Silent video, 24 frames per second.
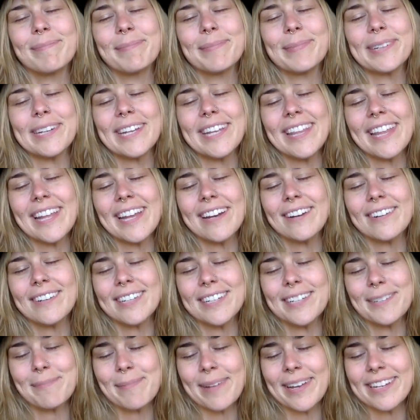Breathe out
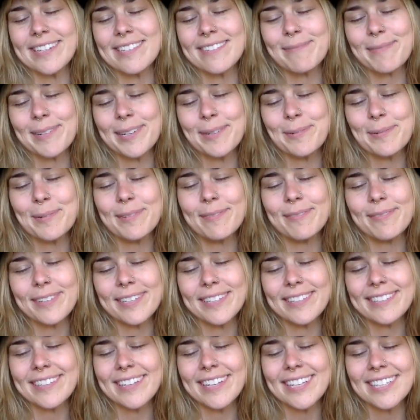and imagine what it would
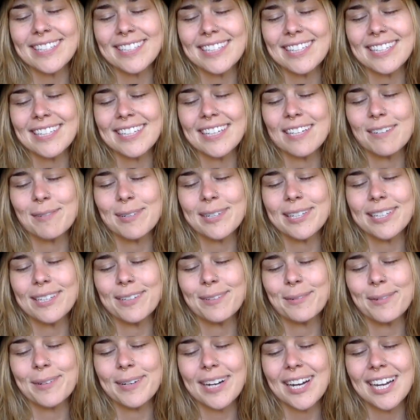feel like to get what you
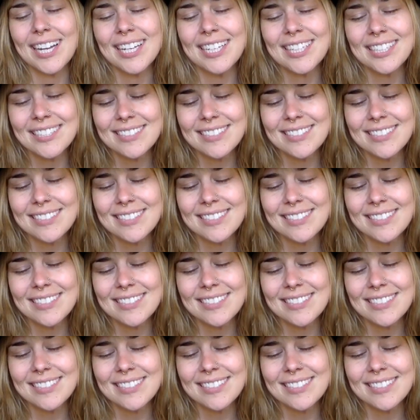want.